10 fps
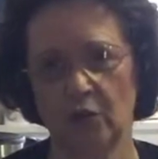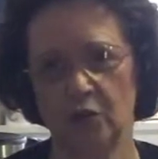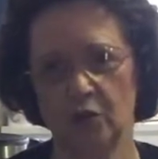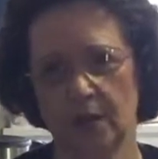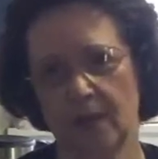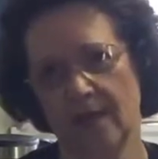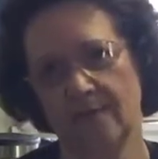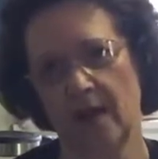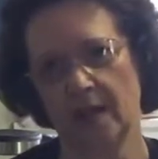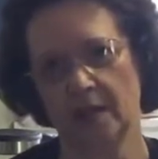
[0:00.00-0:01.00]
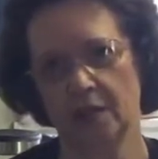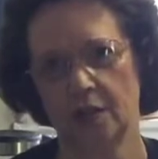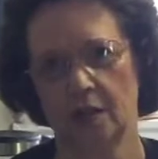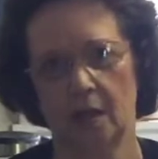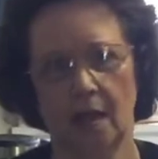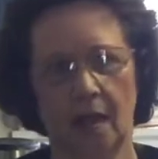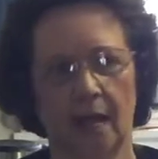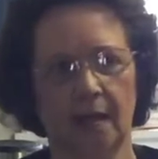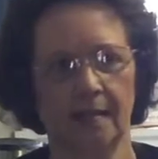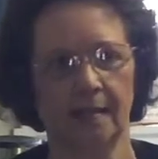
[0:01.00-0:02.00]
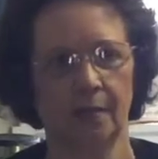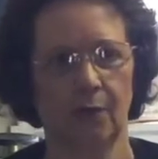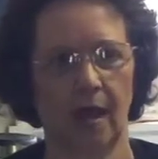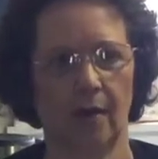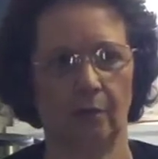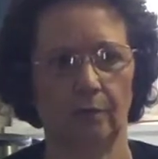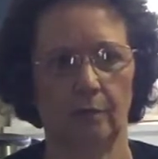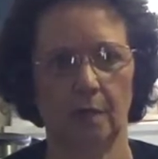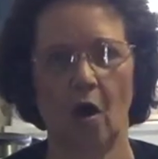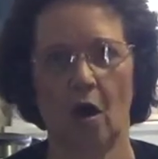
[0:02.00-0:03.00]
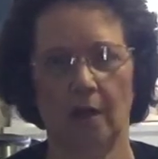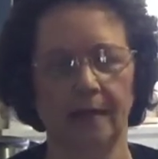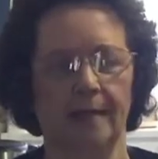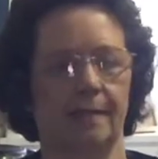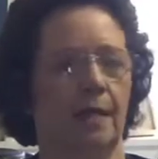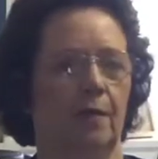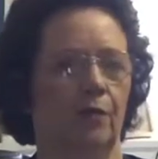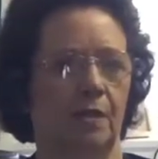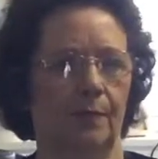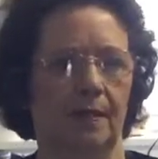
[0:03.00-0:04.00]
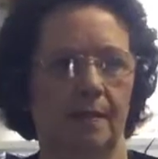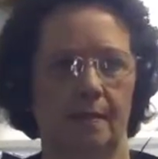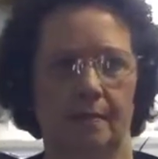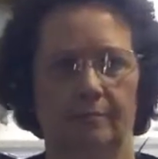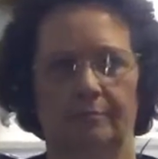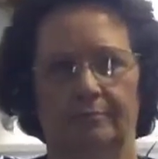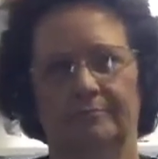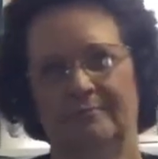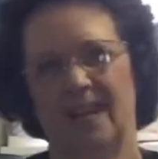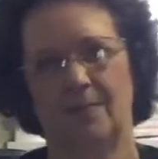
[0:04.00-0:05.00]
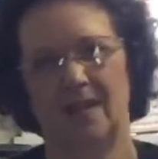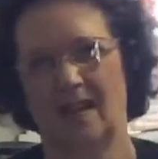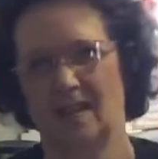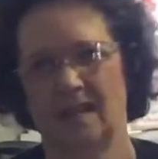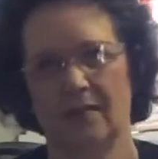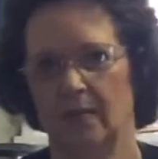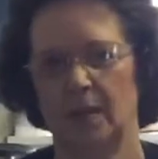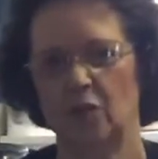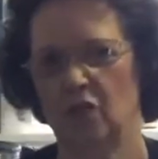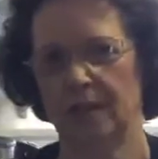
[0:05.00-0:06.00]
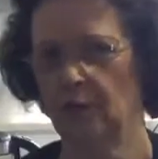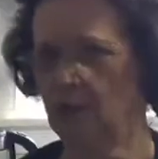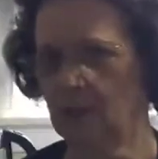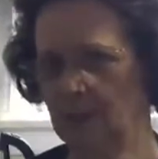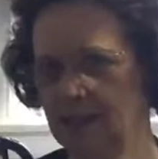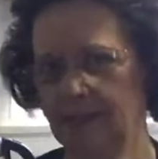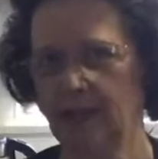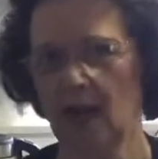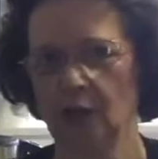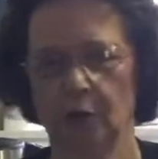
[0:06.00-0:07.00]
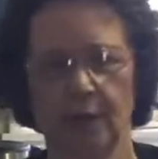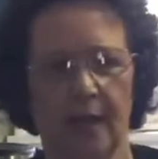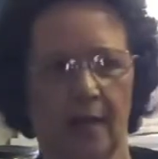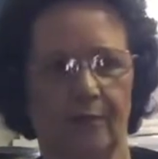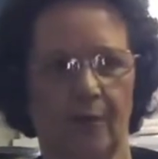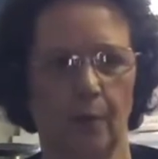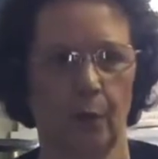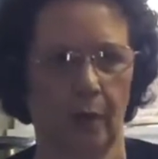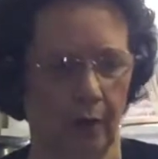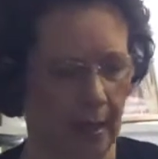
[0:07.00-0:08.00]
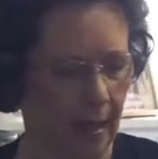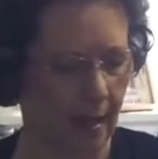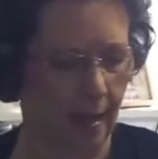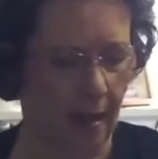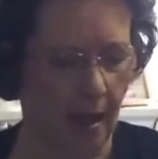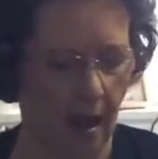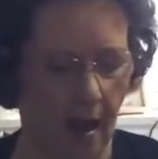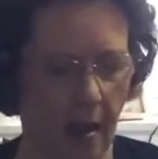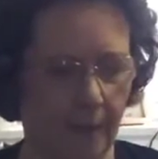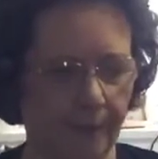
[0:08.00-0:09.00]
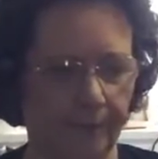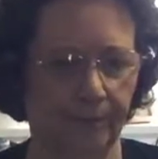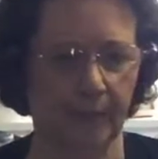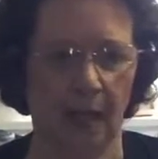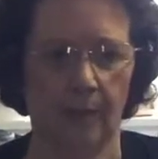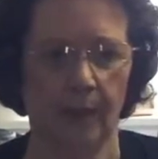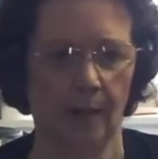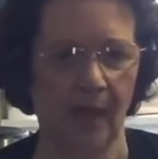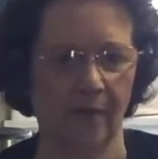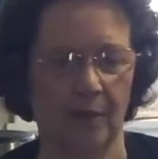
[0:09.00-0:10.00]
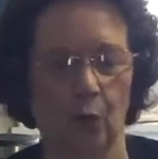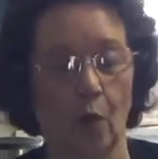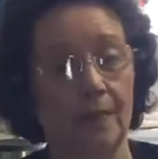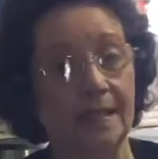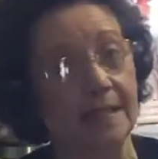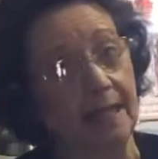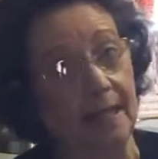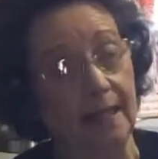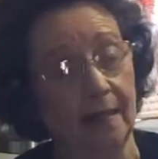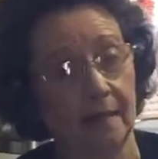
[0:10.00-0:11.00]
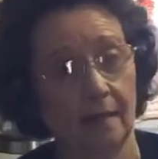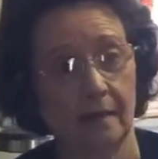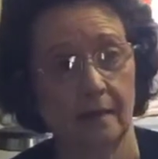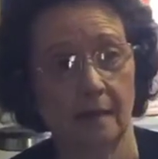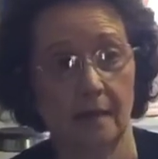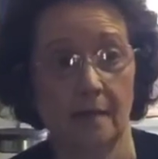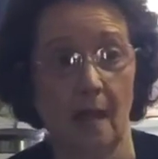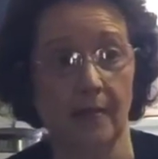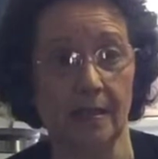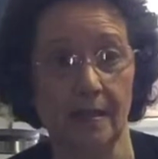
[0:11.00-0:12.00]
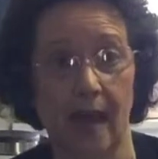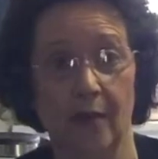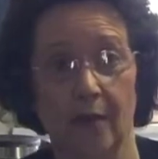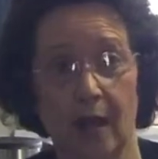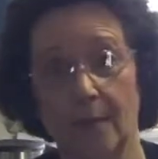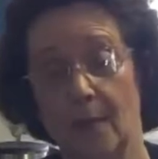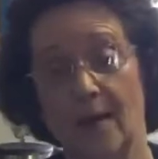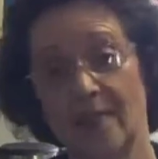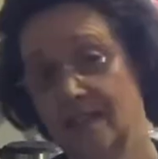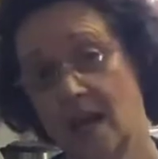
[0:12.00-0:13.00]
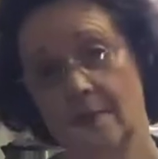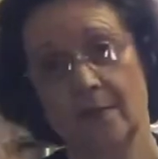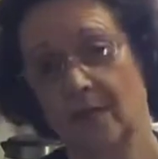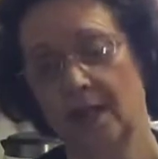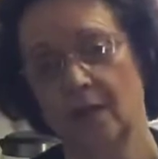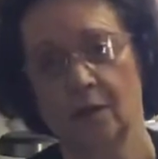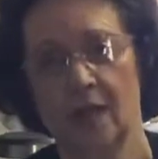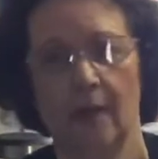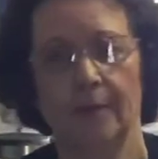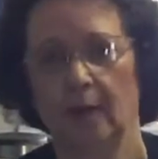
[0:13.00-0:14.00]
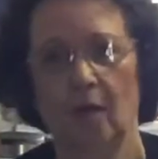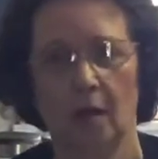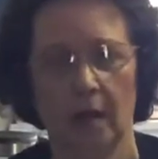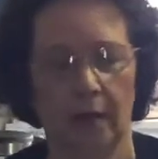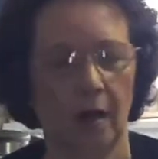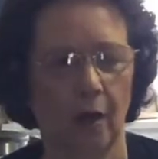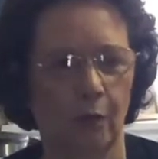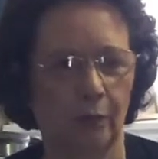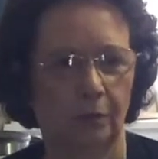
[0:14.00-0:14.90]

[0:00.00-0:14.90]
usually make fudge unless it's around the holidays like Christmas, maybe Thanksgiving, but usually Christmas, and then I'll do it again in February. But I'm having a woman's thing this coming Saturday, but by the time the video's up, they're not going to know